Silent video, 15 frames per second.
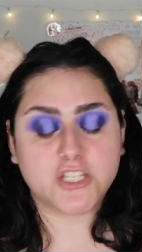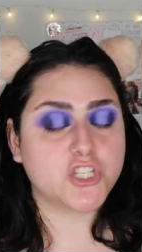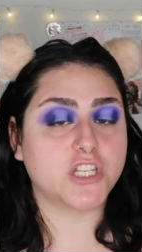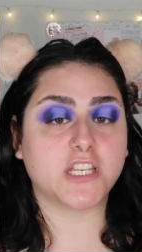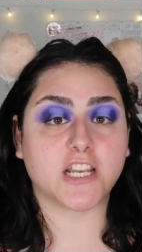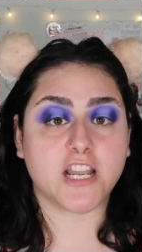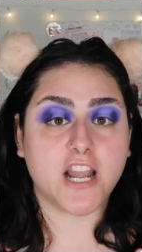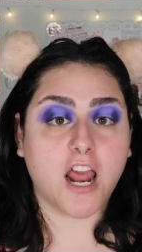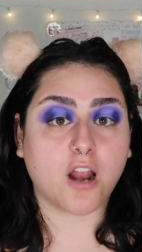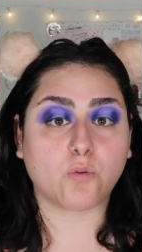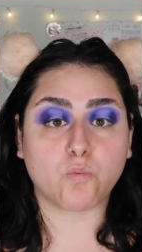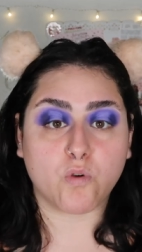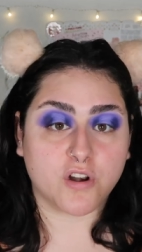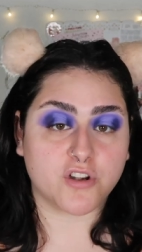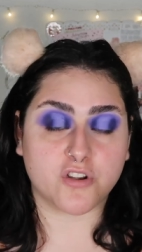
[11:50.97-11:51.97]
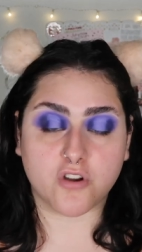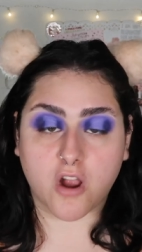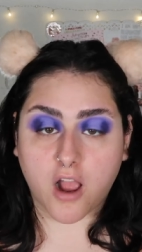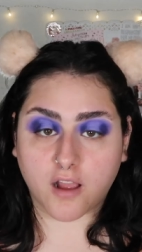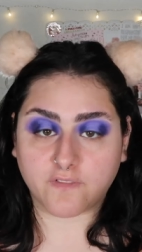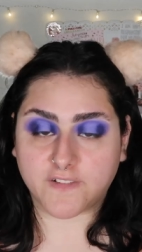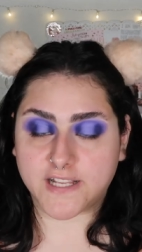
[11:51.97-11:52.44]
she did not wander
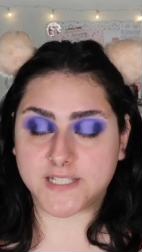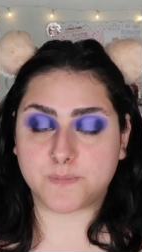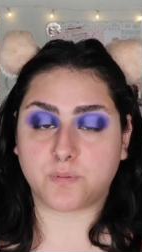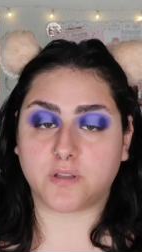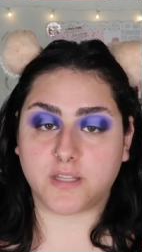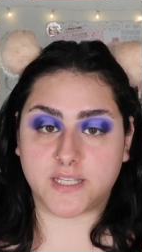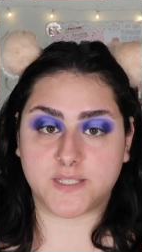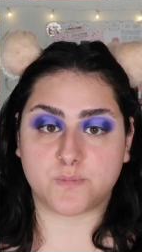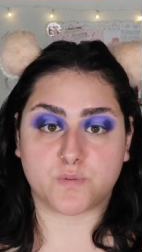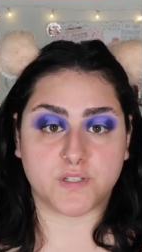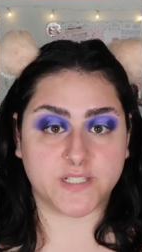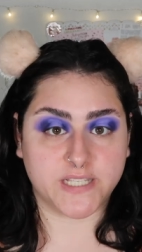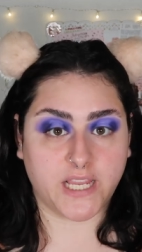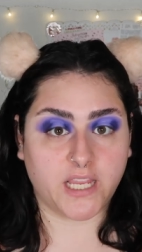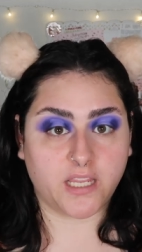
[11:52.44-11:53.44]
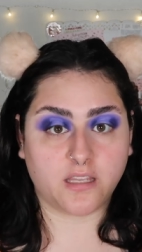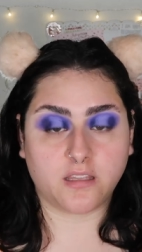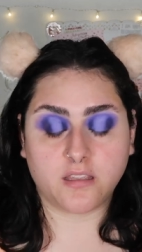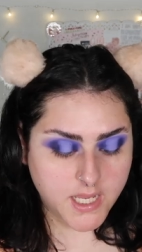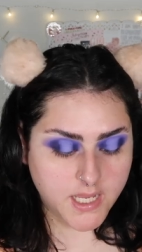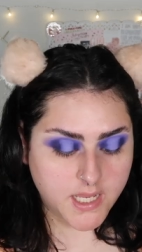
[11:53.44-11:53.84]
off as police were saying